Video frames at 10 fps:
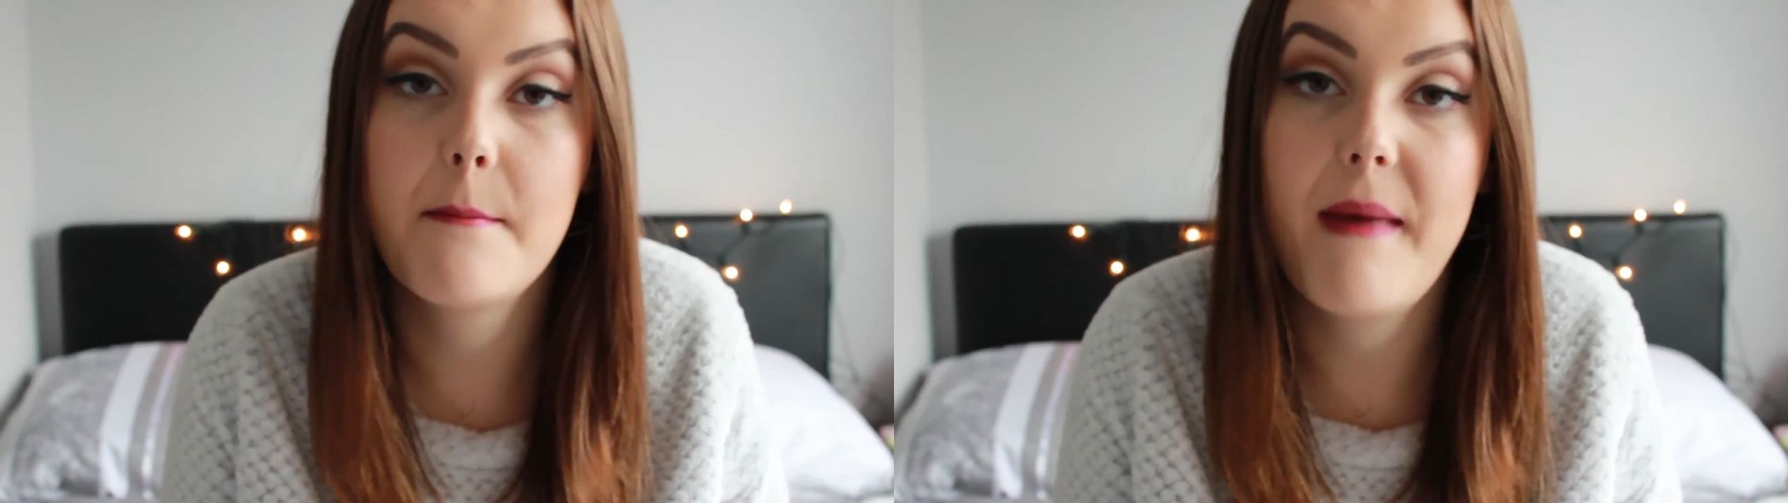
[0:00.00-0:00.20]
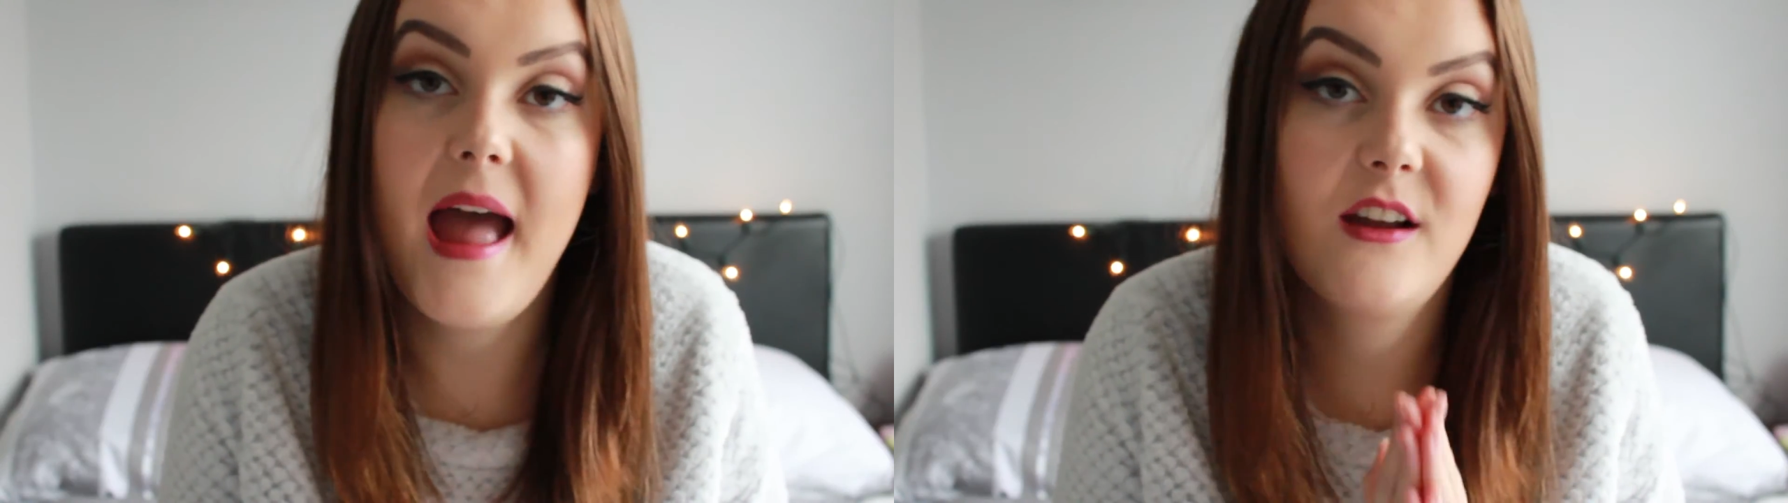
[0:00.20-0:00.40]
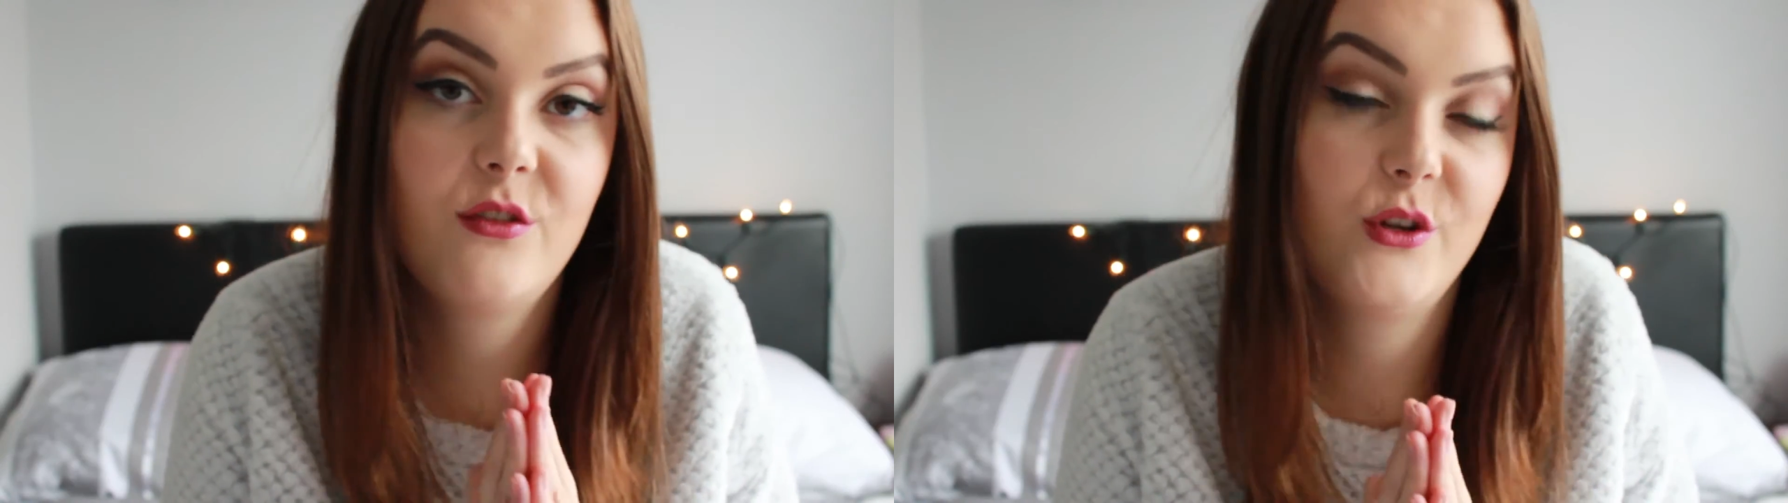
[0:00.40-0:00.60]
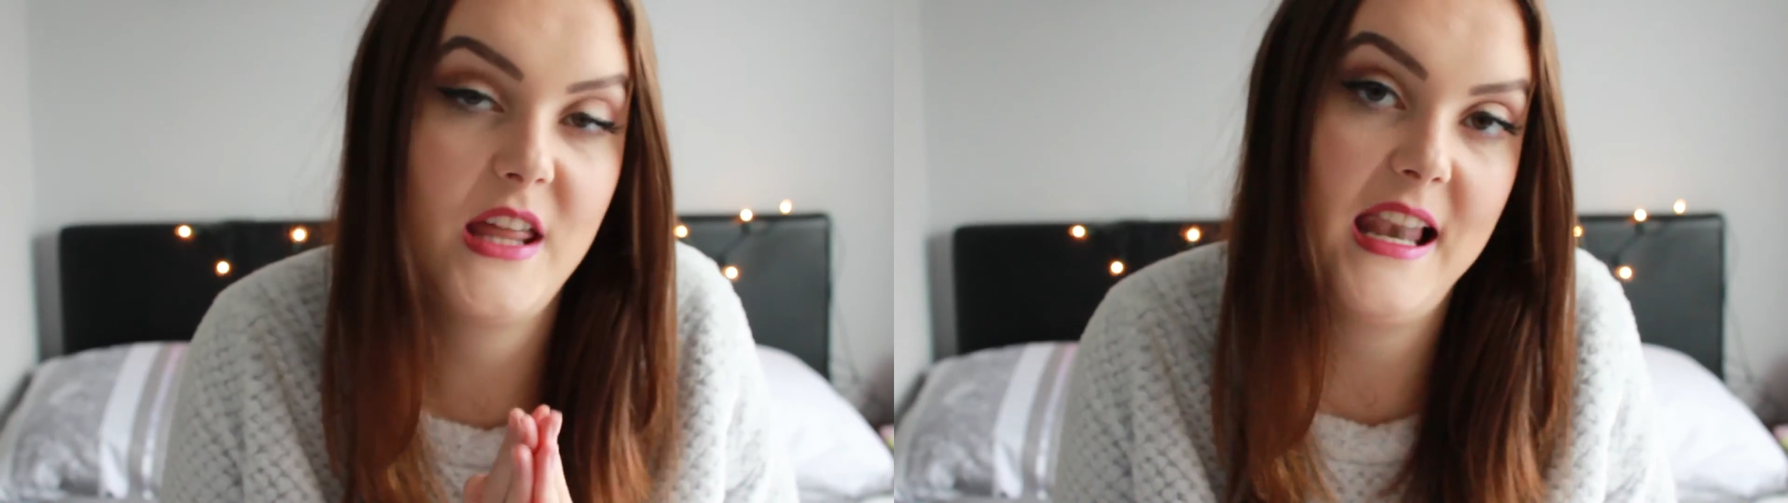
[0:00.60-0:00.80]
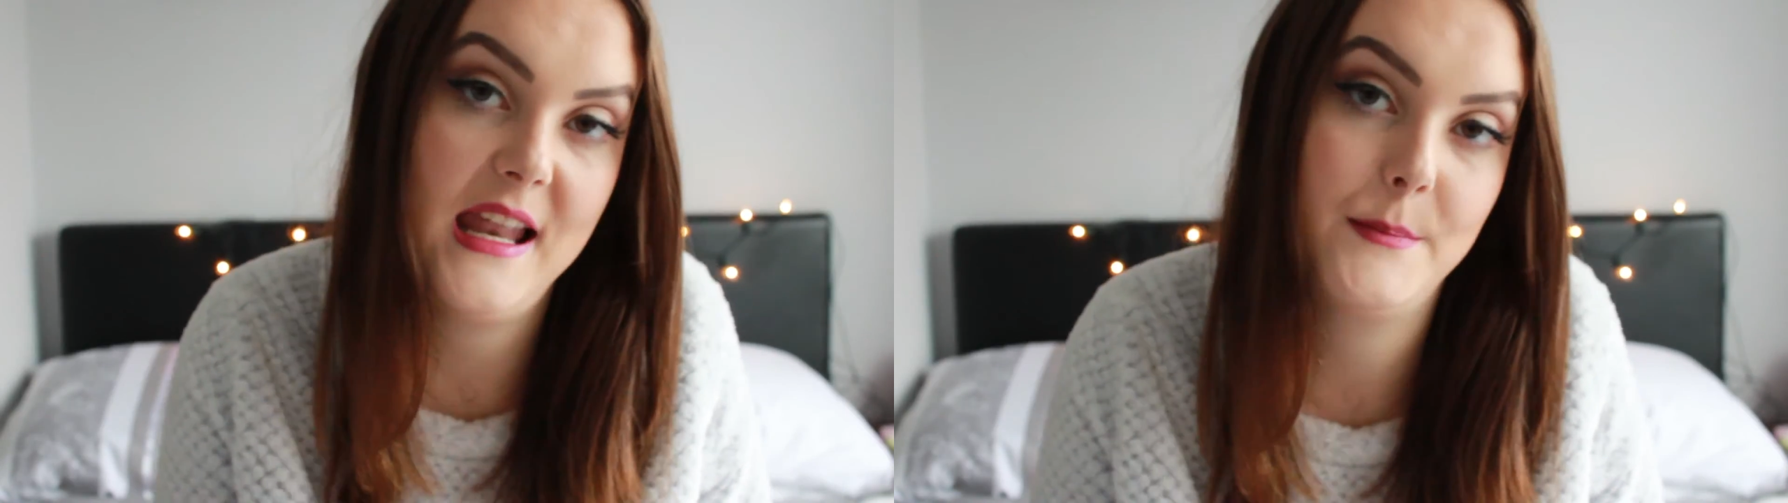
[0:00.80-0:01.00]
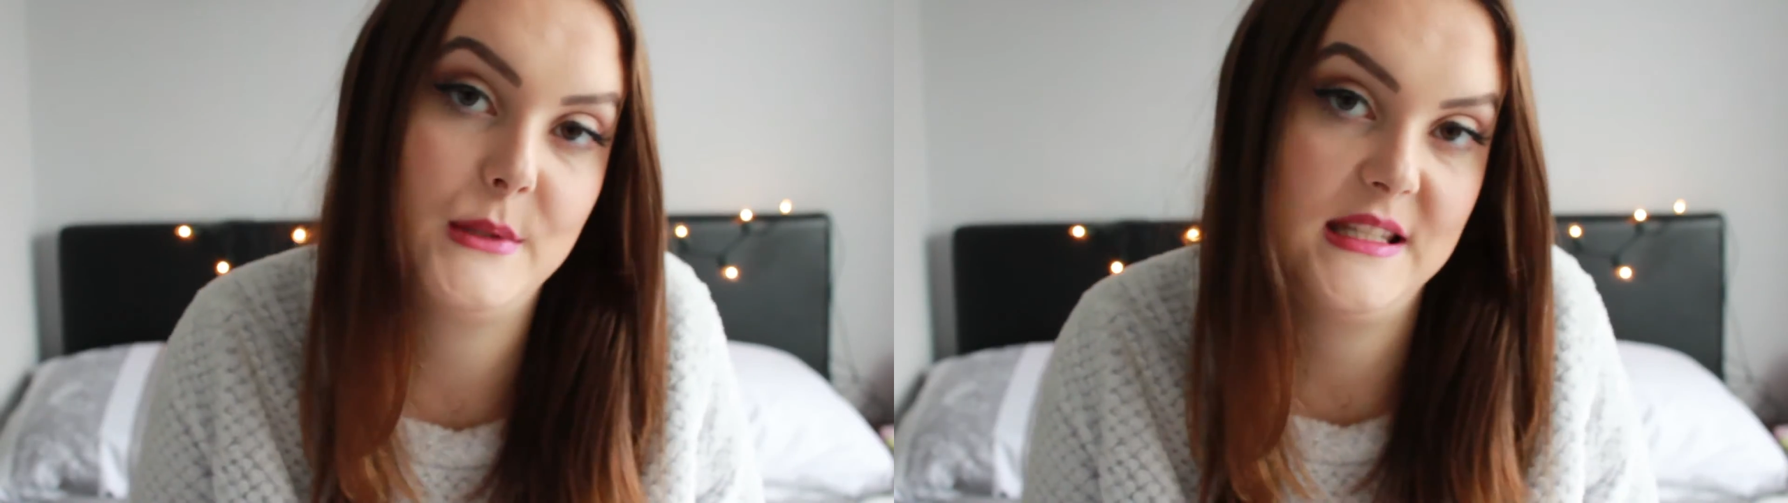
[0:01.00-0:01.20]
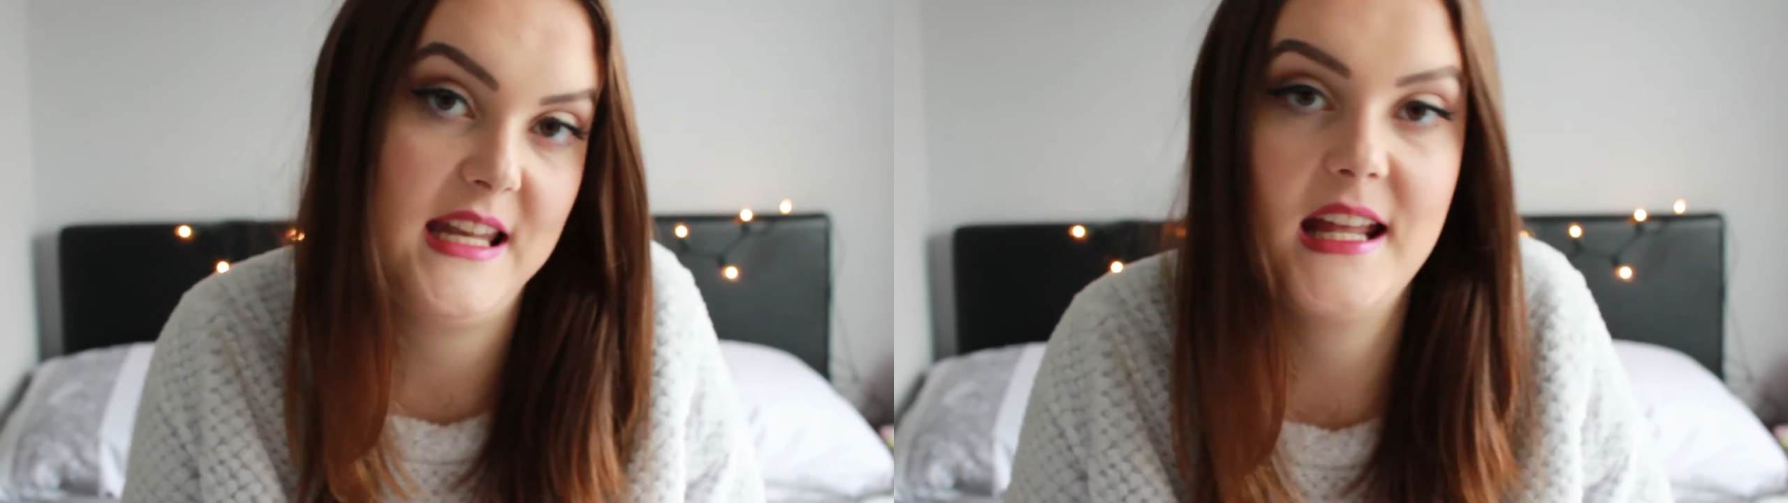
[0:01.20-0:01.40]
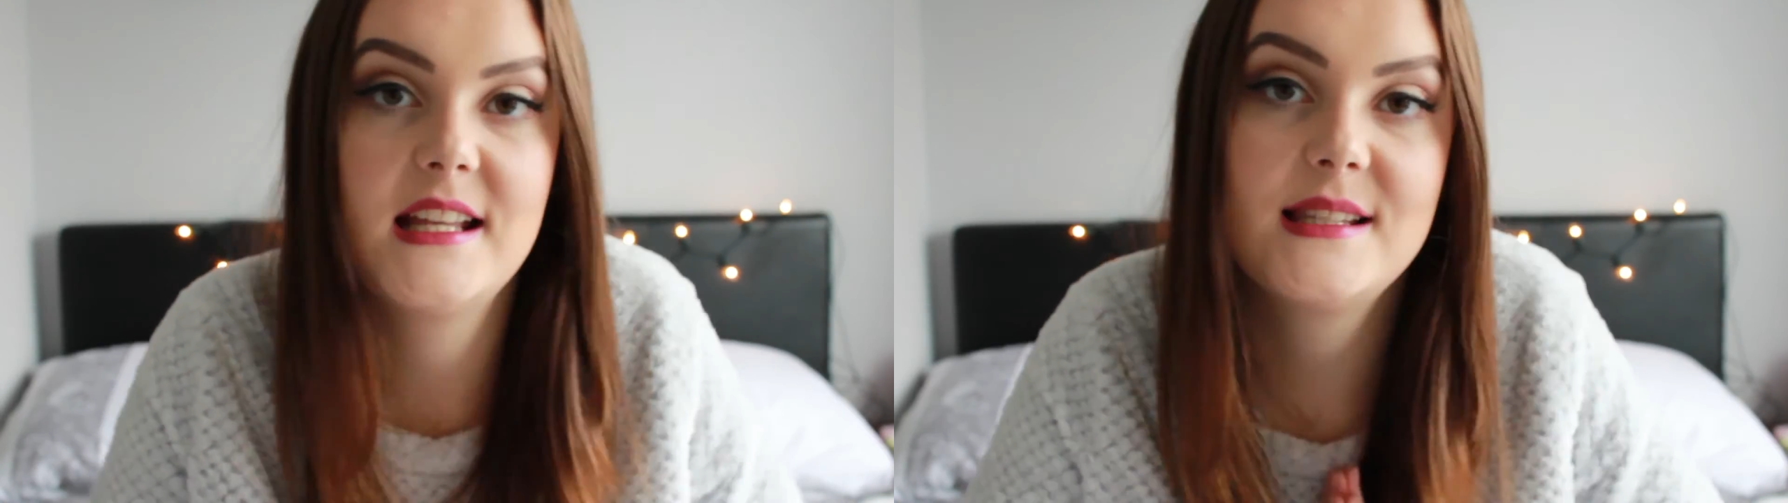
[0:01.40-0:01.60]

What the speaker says: MAC for their lipsticks.